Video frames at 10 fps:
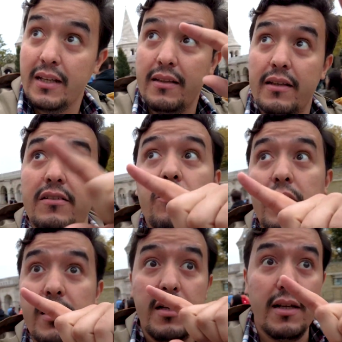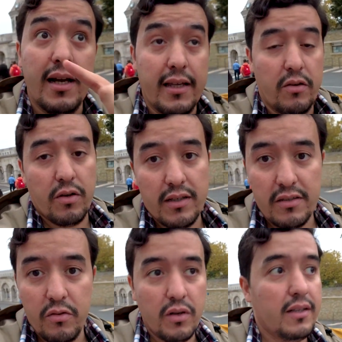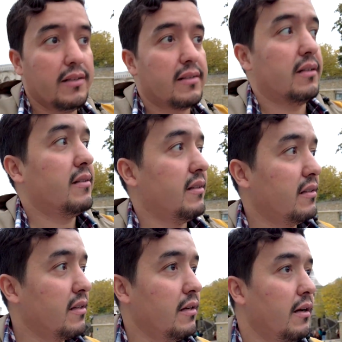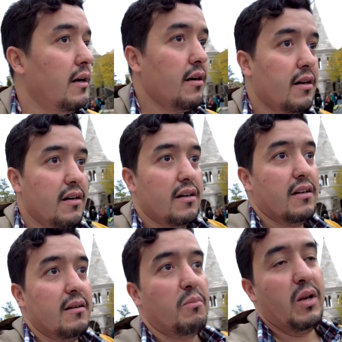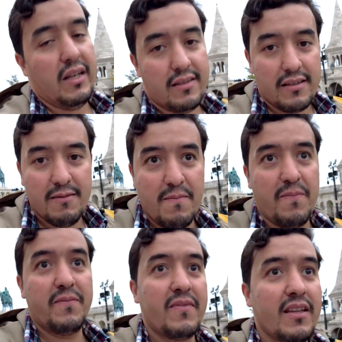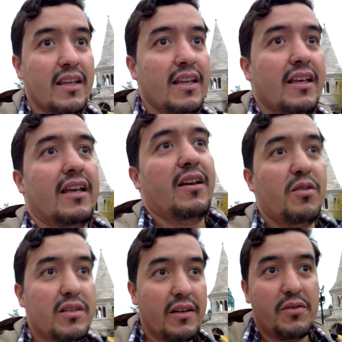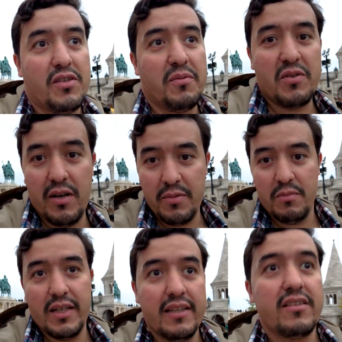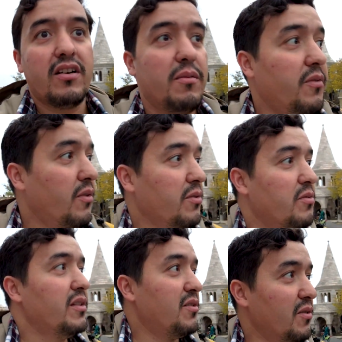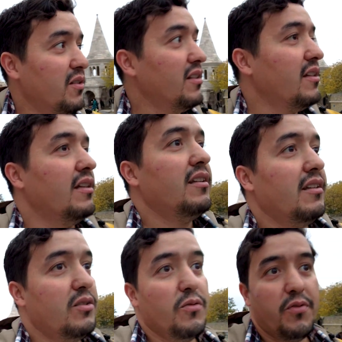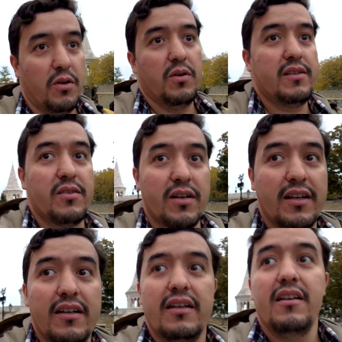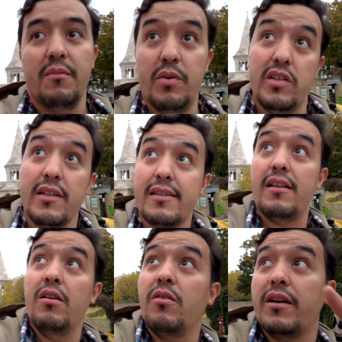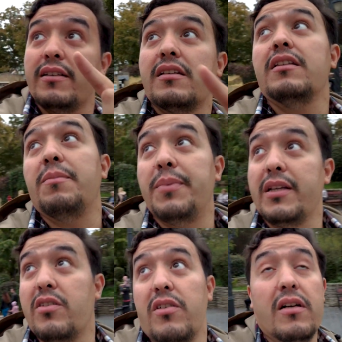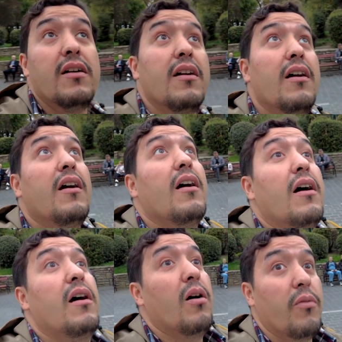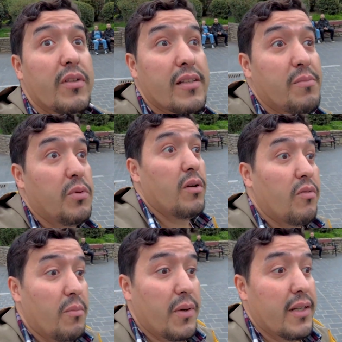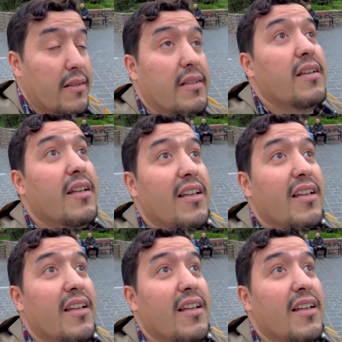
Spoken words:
This one, I got it during the sunset. Please, you don't have to subscribe to my Instagram if you don't want to follow it, sorry. But just look at the picture of this beautiful place.